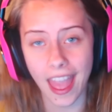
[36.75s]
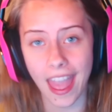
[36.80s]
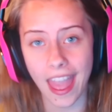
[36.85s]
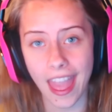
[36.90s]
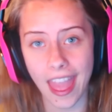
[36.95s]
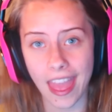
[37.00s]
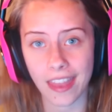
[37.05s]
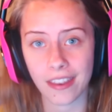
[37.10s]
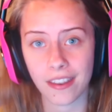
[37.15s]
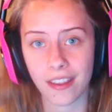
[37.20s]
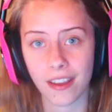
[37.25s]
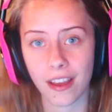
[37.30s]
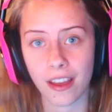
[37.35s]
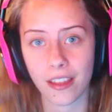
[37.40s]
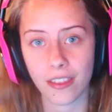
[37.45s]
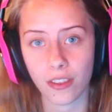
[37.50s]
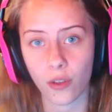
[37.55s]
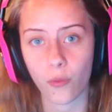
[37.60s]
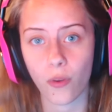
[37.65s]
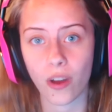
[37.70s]
and
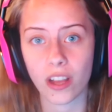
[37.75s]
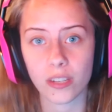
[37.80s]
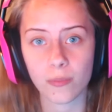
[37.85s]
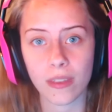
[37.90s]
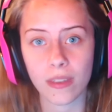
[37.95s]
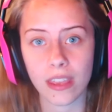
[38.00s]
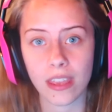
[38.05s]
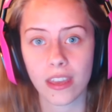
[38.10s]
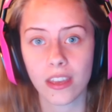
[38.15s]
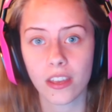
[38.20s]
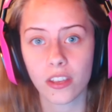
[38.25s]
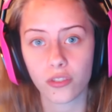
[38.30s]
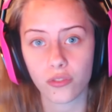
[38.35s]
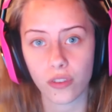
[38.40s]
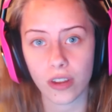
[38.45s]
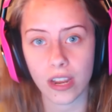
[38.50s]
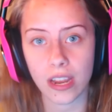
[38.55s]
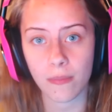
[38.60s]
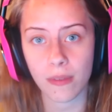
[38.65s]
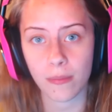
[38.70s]
uh, you can watch me
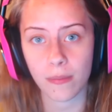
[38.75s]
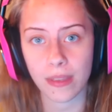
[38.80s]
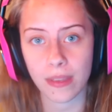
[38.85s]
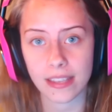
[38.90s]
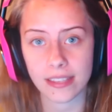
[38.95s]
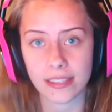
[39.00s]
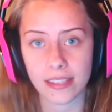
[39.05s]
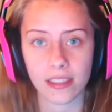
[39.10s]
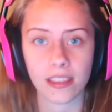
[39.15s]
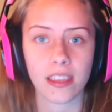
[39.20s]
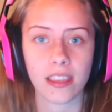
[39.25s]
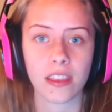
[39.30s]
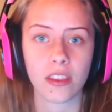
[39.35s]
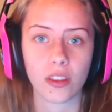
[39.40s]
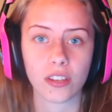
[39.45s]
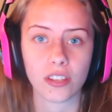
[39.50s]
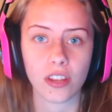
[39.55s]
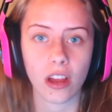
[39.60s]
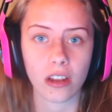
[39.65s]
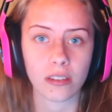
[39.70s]
stream and be silly, and
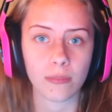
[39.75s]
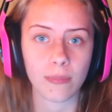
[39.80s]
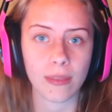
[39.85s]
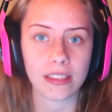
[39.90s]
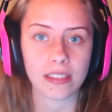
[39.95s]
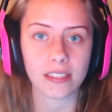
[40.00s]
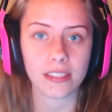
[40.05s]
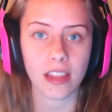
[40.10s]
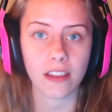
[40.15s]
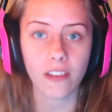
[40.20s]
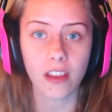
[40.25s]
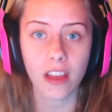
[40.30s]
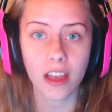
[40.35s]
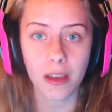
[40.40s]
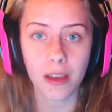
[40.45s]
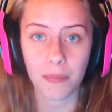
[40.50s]
you can talk to me and stuff.